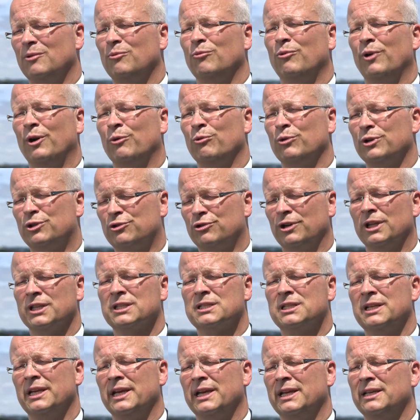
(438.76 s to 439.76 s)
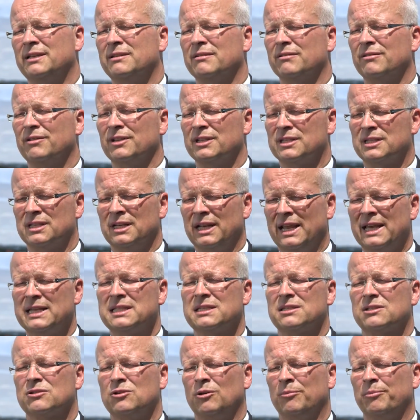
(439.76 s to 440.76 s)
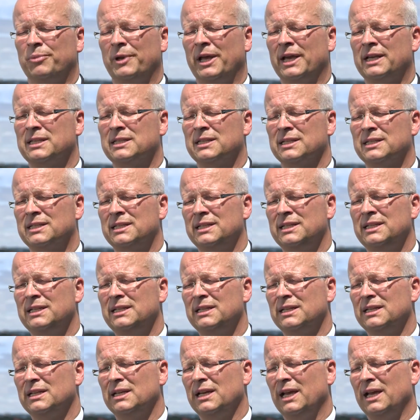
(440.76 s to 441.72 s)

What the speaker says: when we translate this less complexity